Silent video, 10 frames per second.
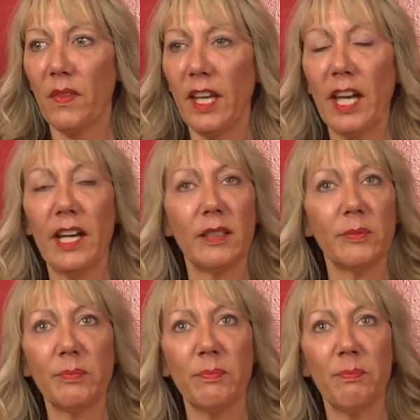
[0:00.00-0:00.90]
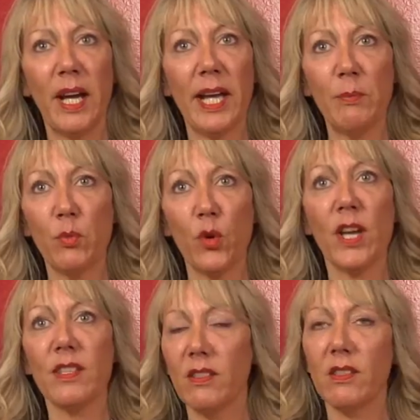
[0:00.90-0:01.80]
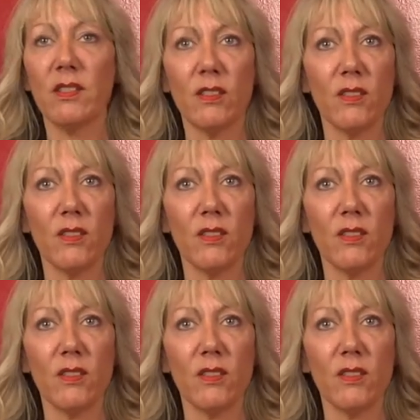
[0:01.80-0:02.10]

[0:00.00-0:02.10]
yeah, my breast